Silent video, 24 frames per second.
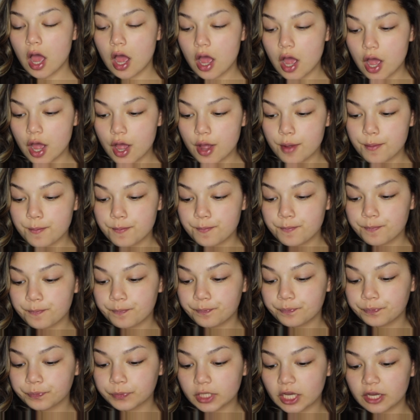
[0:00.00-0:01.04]

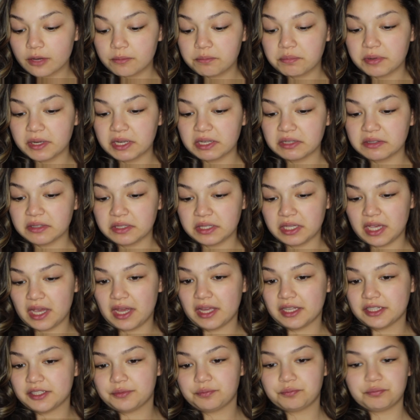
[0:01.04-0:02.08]
But
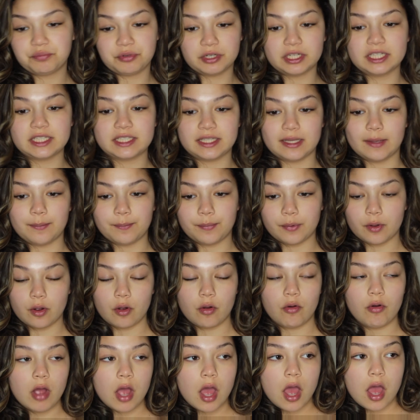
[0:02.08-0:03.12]
yeah, it's pretty
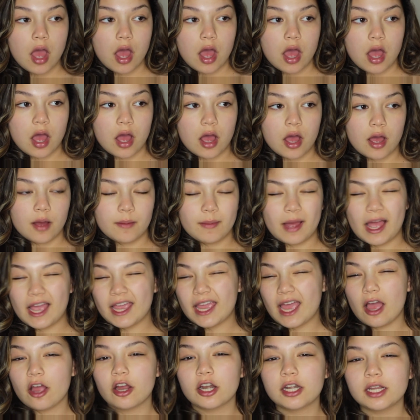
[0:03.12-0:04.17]
simple.
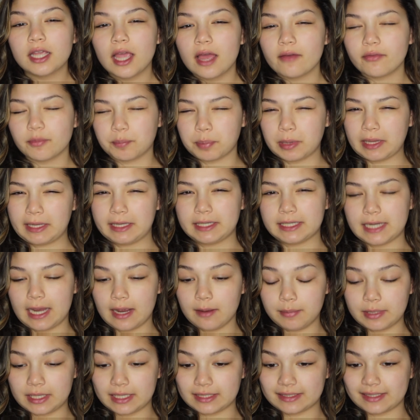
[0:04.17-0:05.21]
I already have it planned
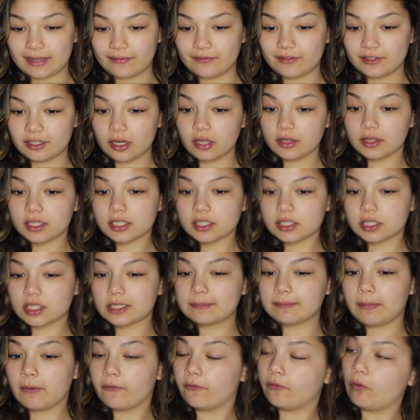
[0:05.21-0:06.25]
out because I've done this
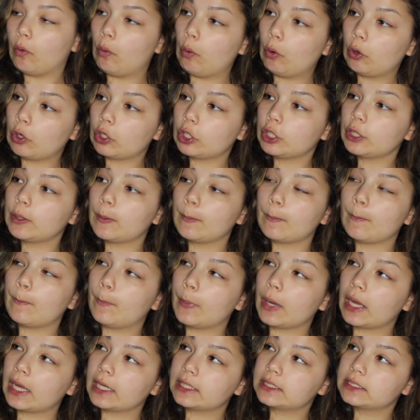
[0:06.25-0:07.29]
look before,
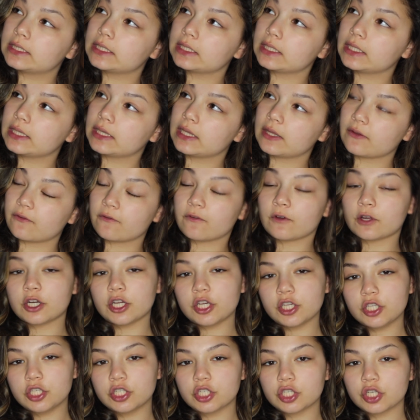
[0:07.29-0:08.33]
but the
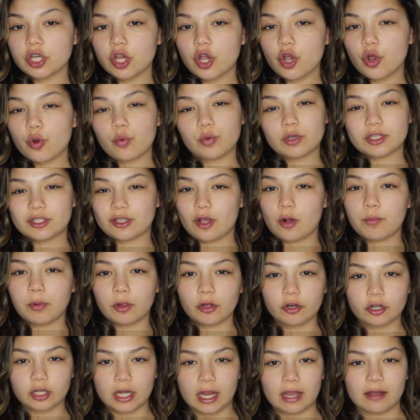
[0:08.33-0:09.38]
footage was all
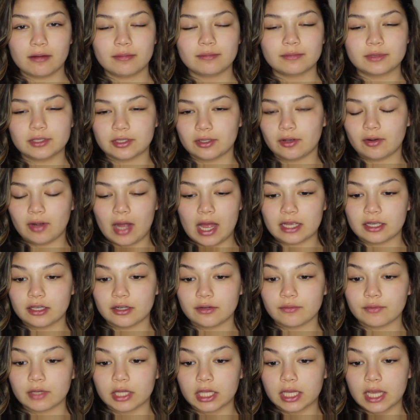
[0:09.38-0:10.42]
blurred out, so I
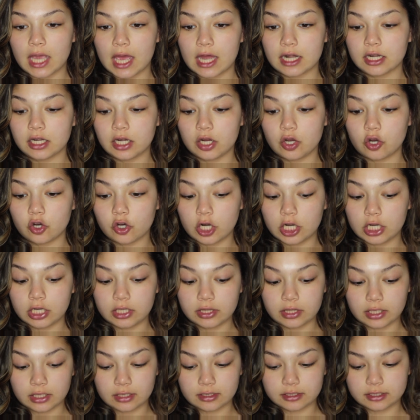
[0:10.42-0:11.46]
couldn't really edit it or
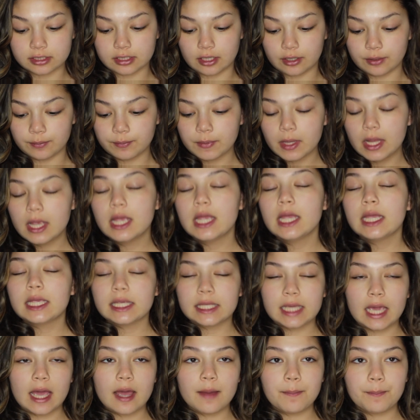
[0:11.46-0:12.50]
anything. So
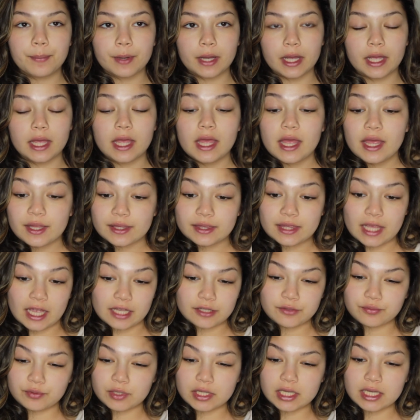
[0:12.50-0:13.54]
yeah, but
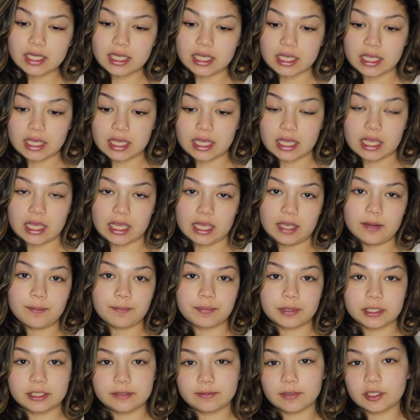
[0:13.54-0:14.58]
that's really
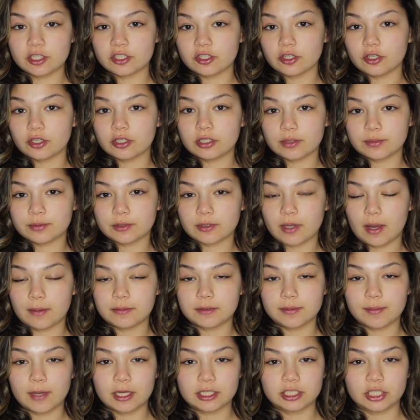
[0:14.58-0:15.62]
it. Please make sure you
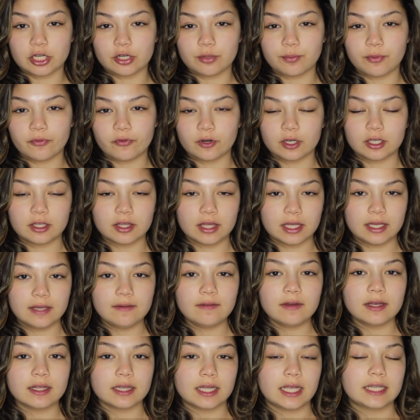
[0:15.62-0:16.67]
subscribe to my channel before you
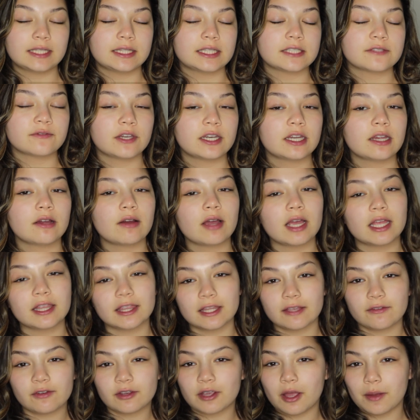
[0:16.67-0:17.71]
leave, like this video,
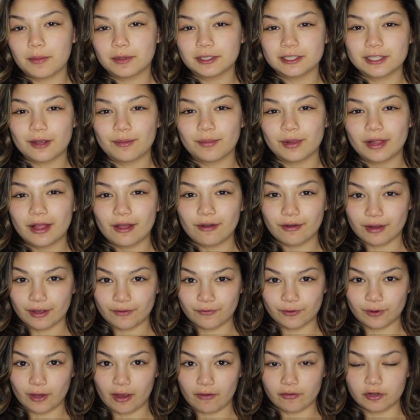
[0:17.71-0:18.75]
and leave a comment down below
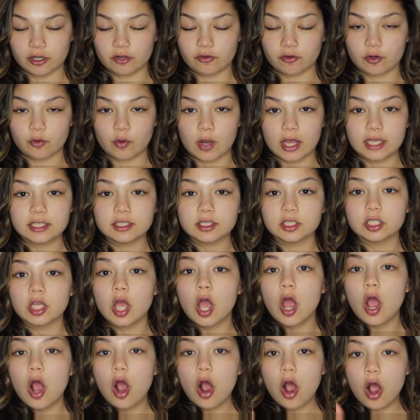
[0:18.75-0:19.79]
if you have any requests.
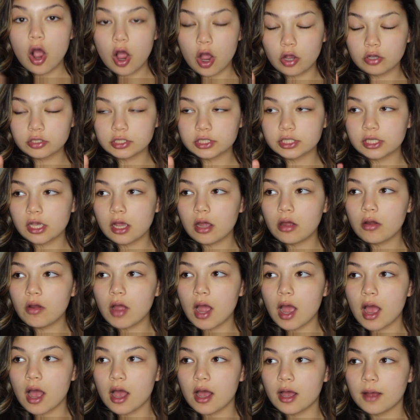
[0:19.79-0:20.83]

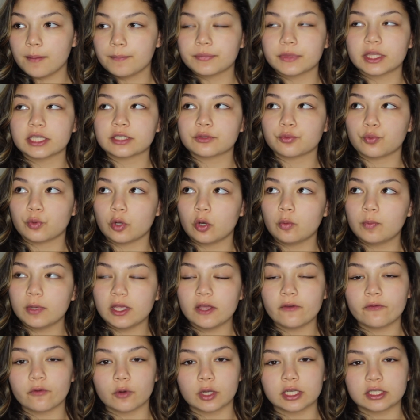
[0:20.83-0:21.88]
Also, this will
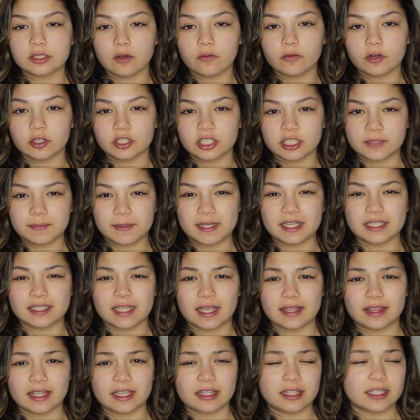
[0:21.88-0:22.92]
be a voiceover just because
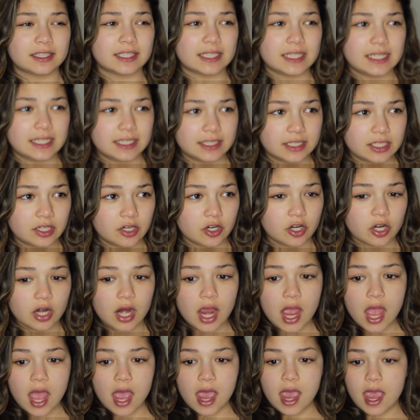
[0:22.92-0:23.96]
I think it's
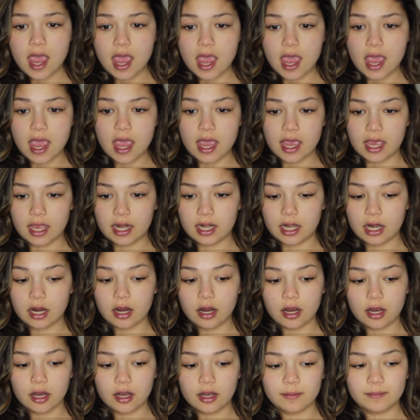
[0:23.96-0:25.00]
easier,
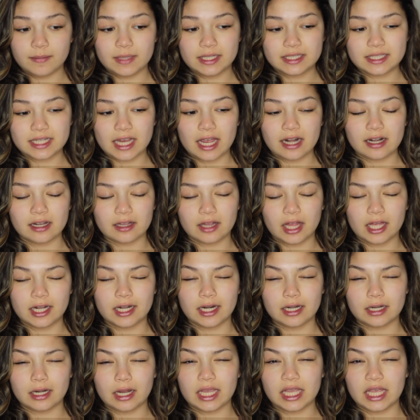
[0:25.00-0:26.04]
and it's kind of late
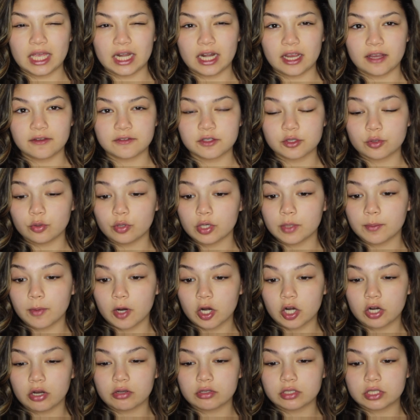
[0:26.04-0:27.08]
at night and I have school
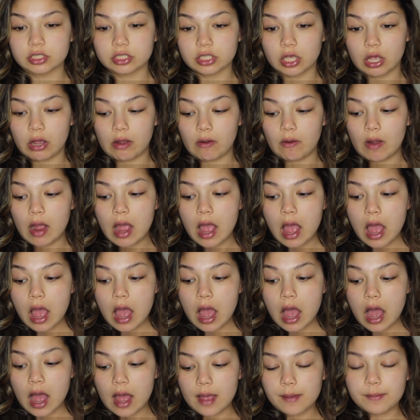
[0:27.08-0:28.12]
tomorrow, so
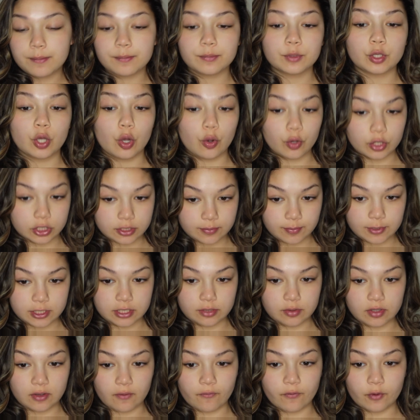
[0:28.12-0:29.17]
I'm going to be
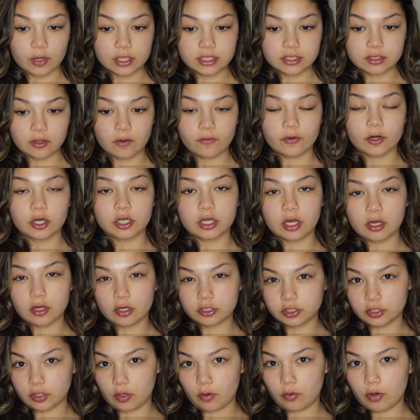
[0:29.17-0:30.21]
doing a
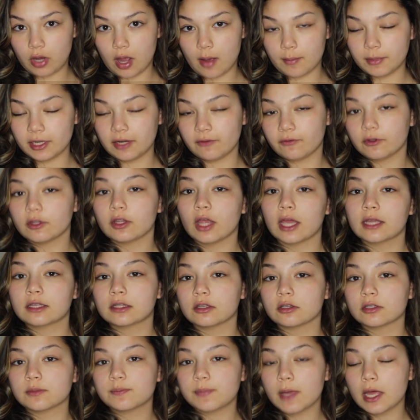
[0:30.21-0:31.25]
voiceover. So comment if you like
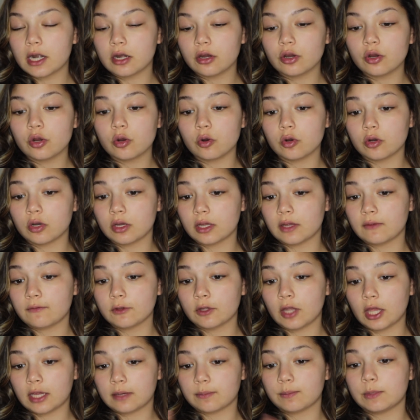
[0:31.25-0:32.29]
those better or if
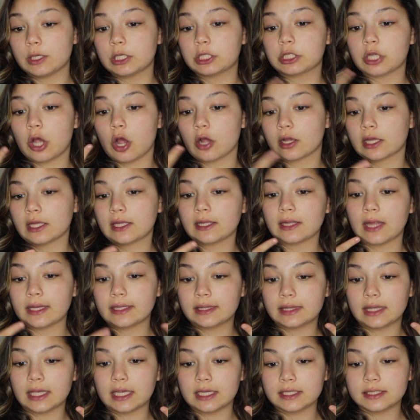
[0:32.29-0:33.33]
you like me talking
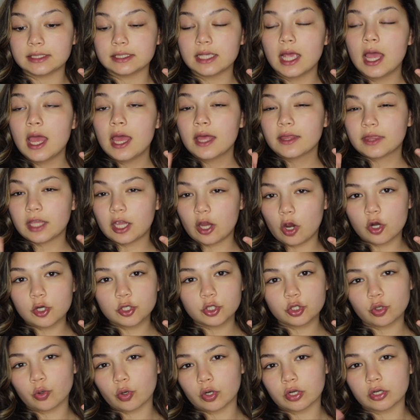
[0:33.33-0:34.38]
like this. They
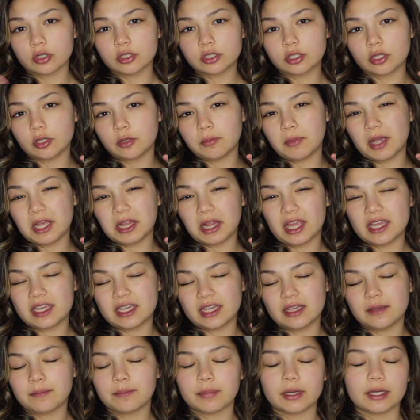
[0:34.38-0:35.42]
are shorter, so you might
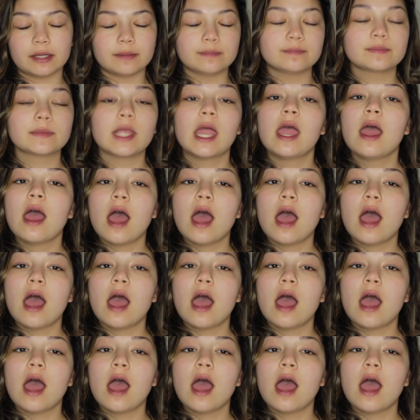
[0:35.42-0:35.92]
like it, but